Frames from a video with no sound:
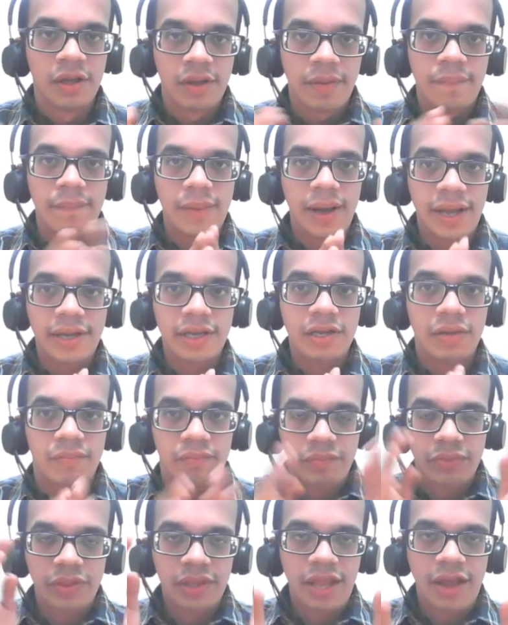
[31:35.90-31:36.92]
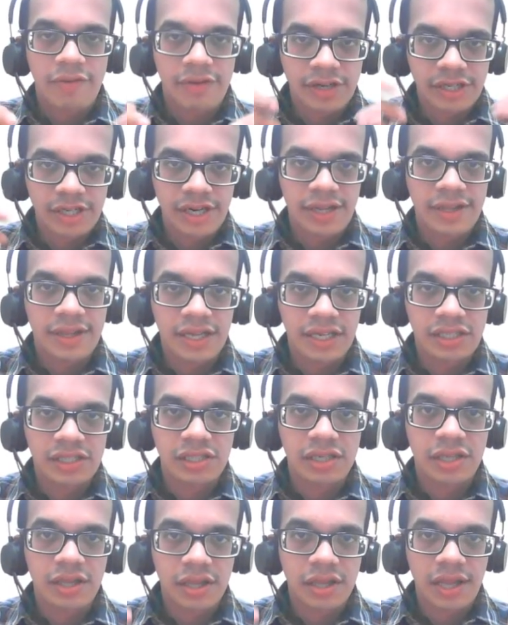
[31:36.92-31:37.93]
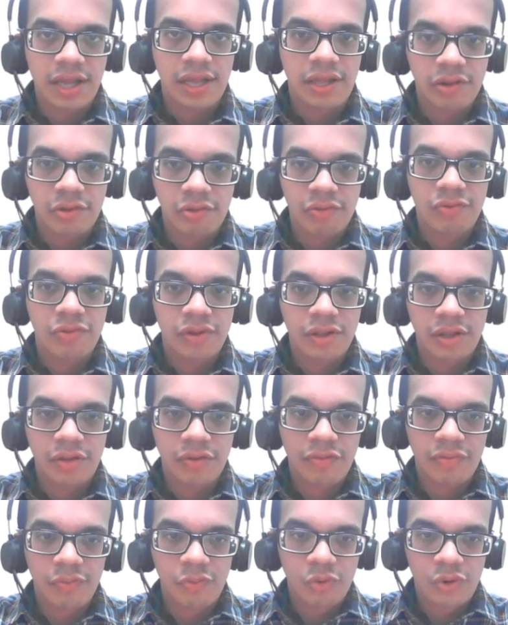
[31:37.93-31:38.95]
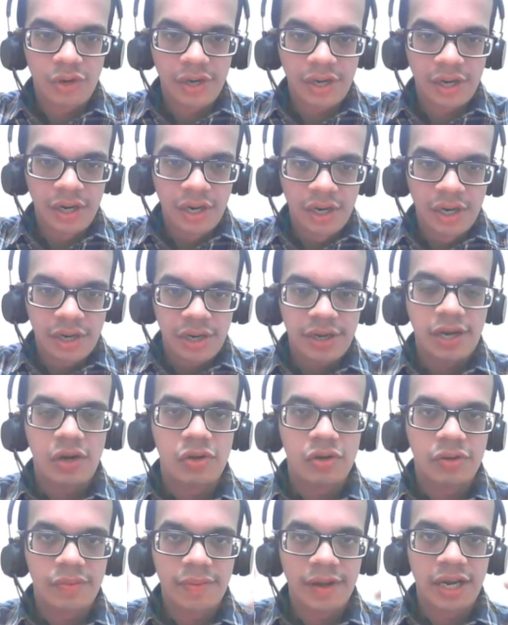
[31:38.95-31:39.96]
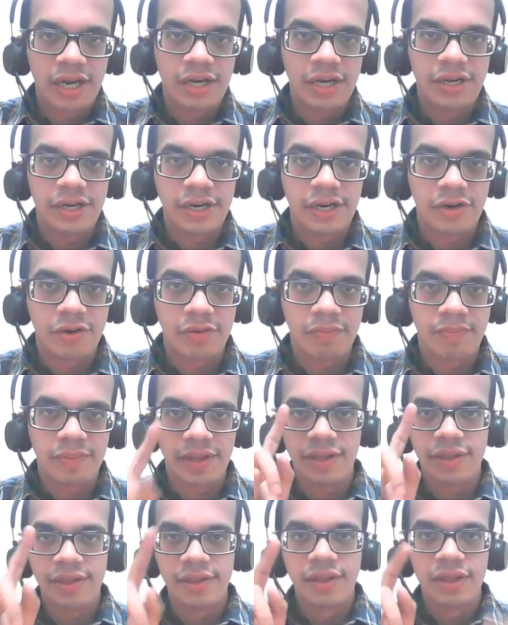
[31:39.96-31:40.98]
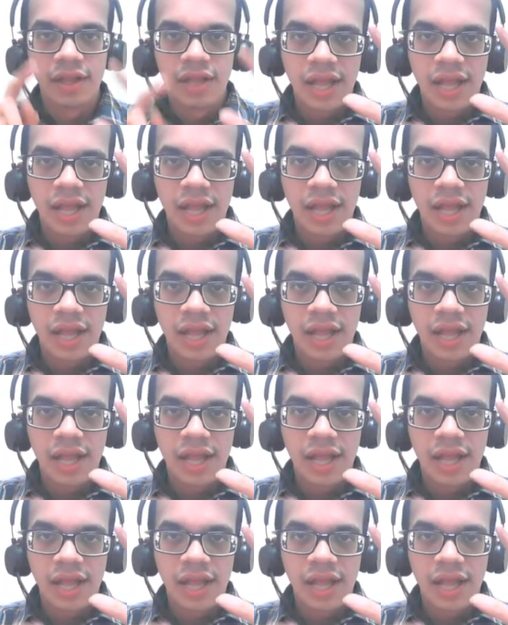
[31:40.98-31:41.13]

My average transactions has moved down by 100 rupees,